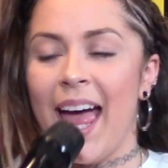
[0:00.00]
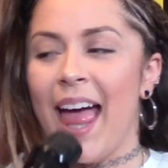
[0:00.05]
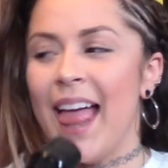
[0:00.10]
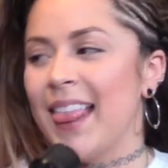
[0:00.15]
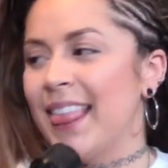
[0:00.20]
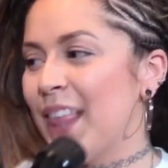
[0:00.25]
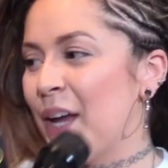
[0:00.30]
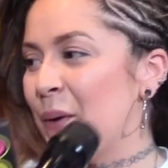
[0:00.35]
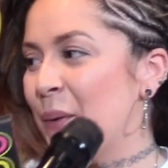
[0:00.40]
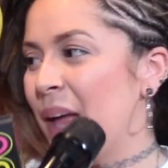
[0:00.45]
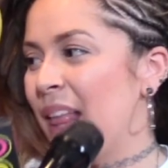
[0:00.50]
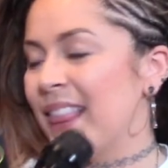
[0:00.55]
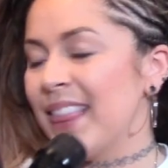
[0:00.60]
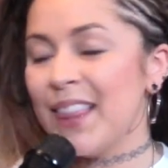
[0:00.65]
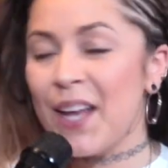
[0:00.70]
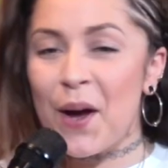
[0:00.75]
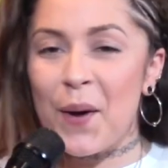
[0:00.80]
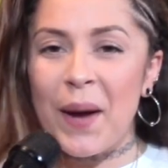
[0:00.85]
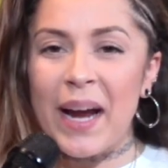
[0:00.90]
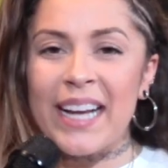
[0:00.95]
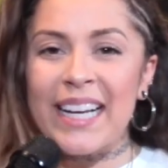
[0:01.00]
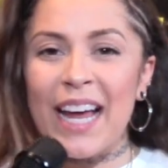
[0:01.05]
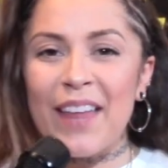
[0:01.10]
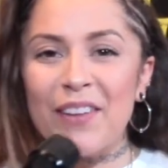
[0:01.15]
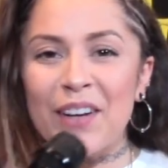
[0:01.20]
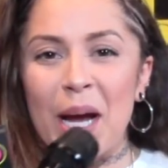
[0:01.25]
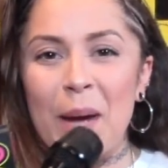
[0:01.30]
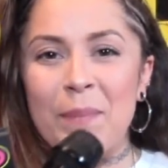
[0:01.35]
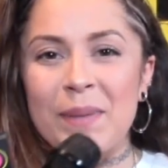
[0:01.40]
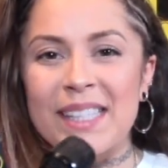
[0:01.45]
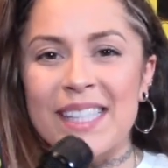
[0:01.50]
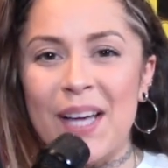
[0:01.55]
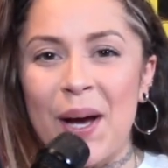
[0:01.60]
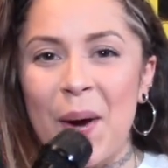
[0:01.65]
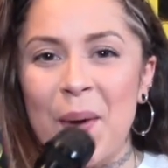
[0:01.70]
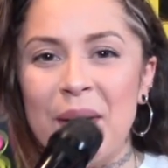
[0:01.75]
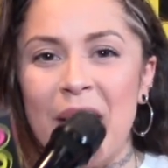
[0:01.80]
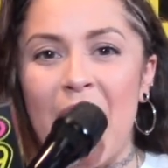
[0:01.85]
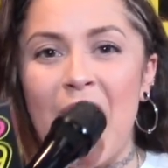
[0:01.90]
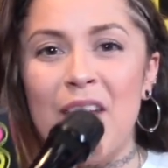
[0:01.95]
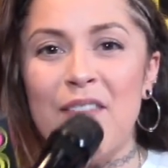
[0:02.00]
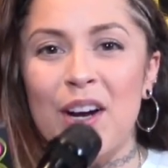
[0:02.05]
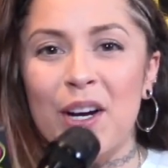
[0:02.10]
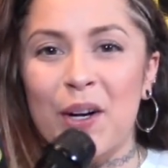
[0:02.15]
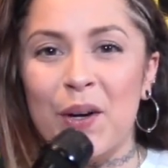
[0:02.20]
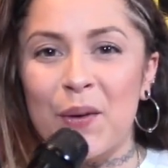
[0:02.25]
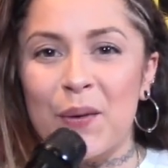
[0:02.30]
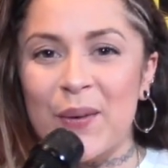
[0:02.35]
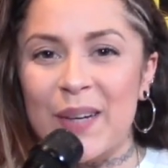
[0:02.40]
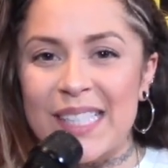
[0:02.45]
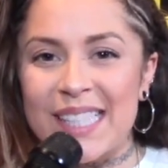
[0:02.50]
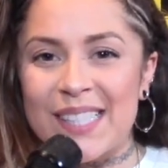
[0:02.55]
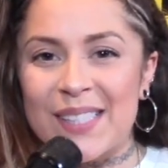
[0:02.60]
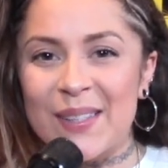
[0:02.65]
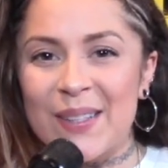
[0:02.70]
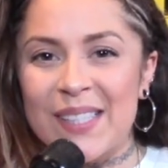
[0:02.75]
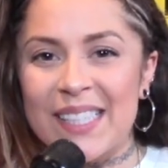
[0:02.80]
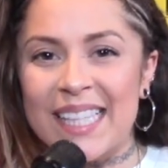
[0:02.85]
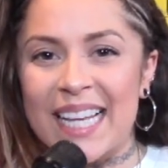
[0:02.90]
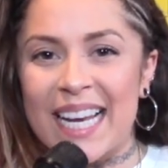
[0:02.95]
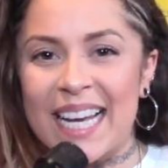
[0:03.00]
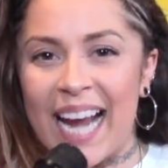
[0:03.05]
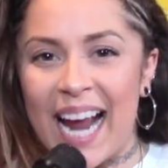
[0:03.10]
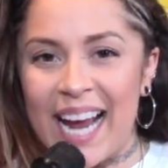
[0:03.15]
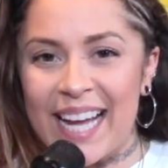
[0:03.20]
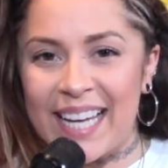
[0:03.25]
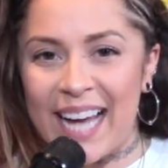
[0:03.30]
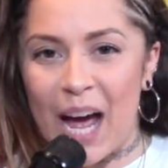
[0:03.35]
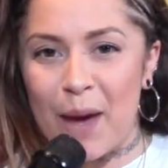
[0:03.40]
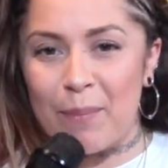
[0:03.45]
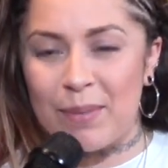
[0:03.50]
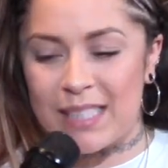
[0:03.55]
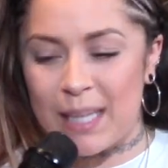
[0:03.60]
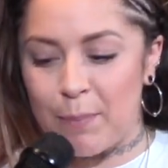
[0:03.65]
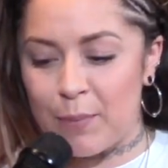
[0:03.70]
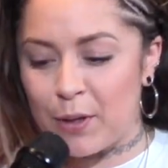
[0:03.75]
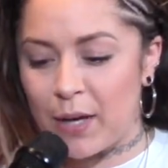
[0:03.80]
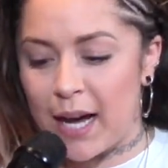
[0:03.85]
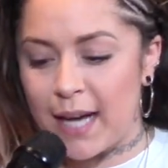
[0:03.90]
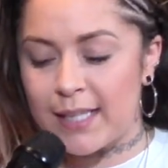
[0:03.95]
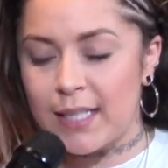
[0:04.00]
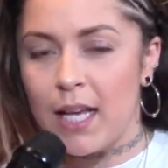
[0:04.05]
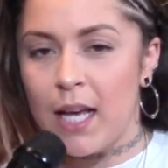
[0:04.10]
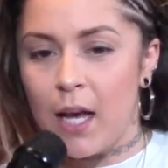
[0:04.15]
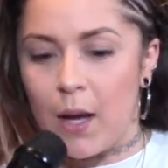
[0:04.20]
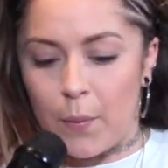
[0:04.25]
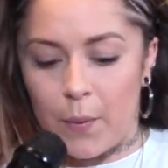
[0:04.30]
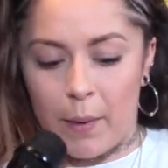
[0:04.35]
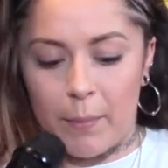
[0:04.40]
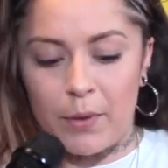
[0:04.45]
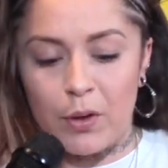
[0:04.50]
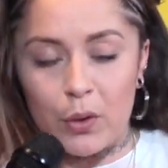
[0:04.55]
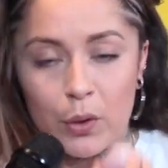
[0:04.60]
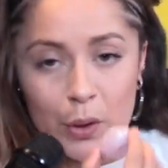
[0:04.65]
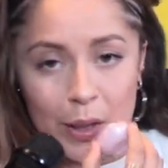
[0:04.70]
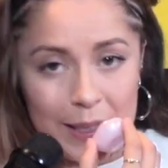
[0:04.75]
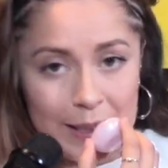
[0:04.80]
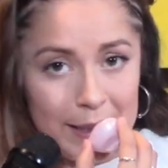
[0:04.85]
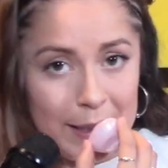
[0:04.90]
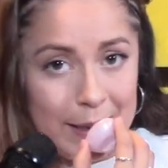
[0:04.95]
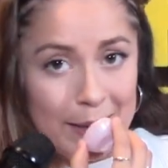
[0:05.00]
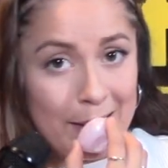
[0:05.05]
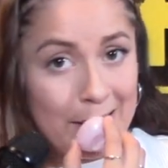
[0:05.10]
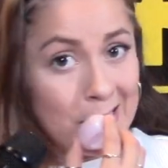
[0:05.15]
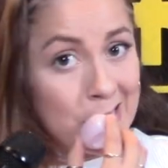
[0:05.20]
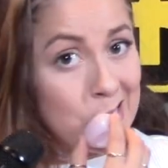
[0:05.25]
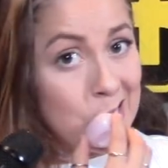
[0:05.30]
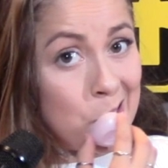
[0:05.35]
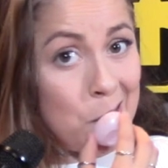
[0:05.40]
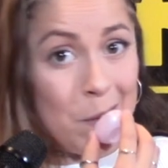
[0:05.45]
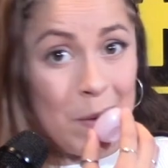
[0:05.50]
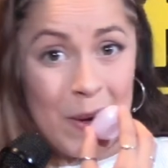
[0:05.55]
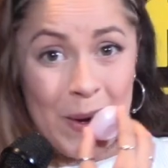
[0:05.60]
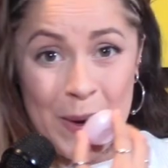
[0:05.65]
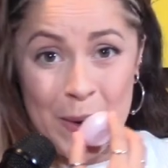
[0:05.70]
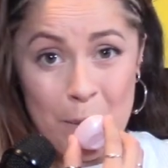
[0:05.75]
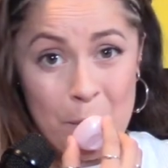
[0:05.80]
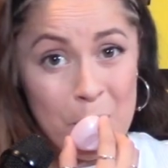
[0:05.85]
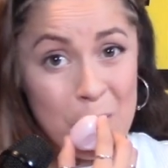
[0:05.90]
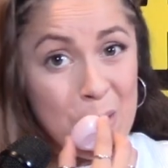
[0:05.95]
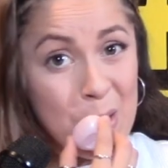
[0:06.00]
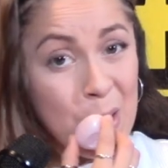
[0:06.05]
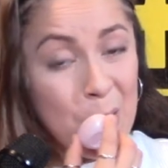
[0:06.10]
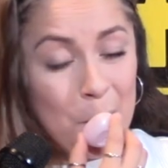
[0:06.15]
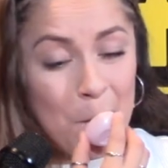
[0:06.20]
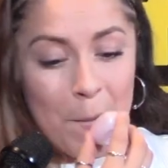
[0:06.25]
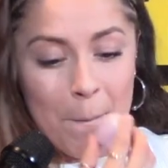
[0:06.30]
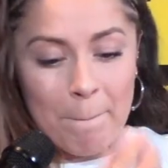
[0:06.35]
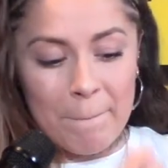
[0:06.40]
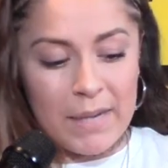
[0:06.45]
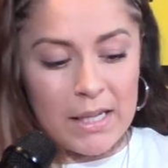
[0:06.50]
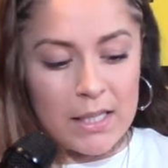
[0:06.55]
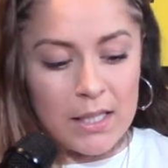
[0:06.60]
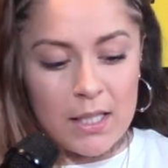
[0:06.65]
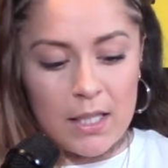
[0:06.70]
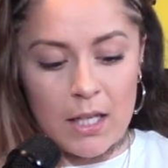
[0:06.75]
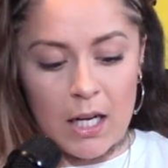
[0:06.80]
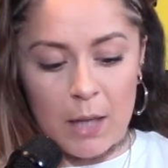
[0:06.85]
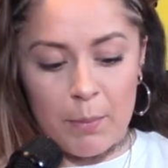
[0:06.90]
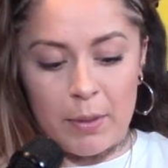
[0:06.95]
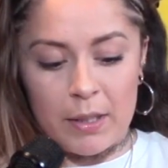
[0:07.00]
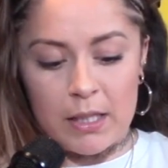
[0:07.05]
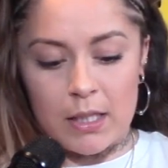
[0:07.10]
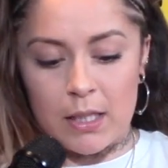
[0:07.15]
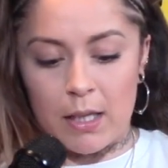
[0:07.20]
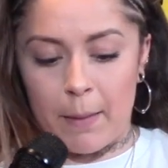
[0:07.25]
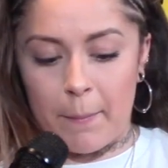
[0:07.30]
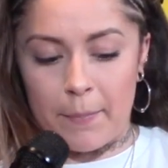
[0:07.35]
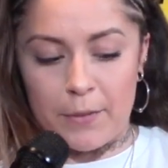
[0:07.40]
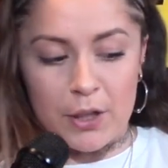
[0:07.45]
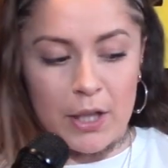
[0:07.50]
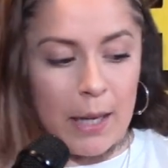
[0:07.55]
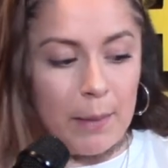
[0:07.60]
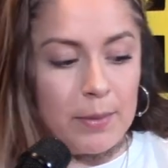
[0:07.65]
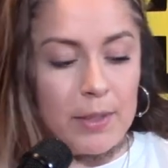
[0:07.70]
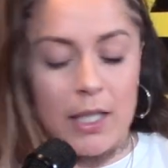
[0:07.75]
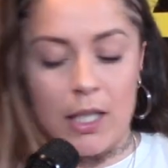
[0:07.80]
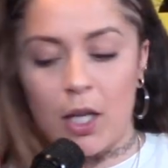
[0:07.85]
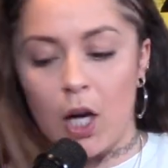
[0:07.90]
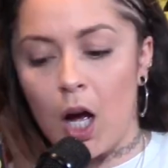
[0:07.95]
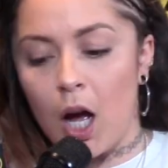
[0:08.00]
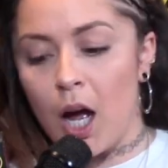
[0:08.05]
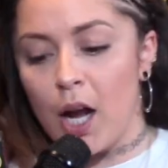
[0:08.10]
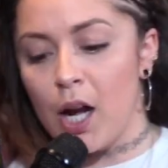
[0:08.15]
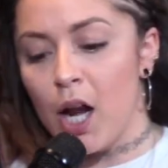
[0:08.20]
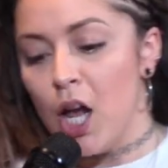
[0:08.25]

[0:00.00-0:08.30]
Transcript: Hello, hello. Another episode of Crystal's Nightcap. What's up, you guys? I'm a little crusty, dusty, musty. Got to put some chapstick on.